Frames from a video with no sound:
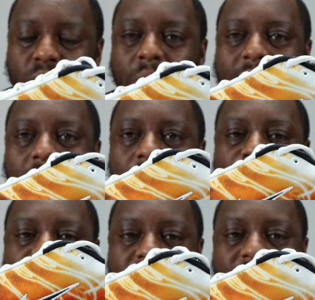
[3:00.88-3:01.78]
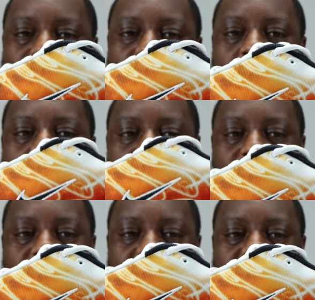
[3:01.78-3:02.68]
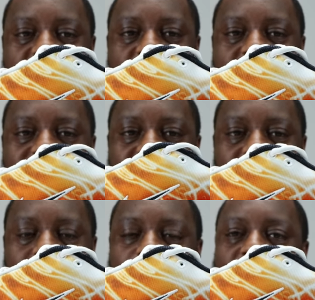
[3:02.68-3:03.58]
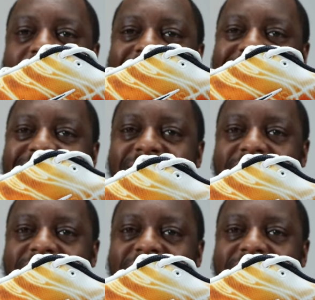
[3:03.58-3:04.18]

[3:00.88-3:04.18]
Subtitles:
as well. Very, very interesting. This